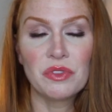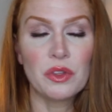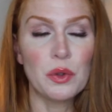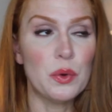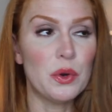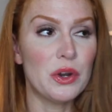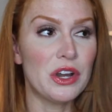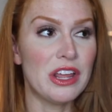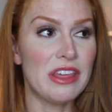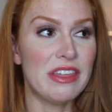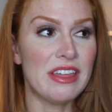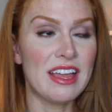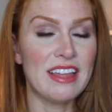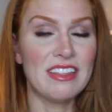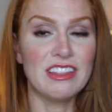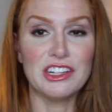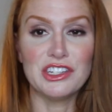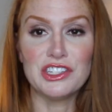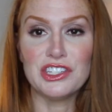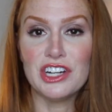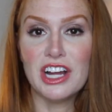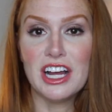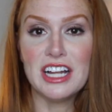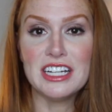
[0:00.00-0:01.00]
or anything
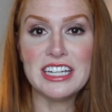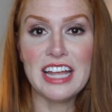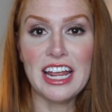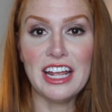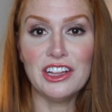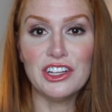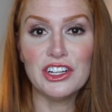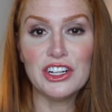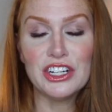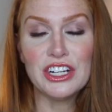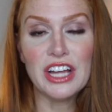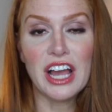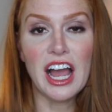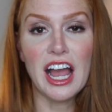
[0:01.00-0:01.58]
that's not tailored,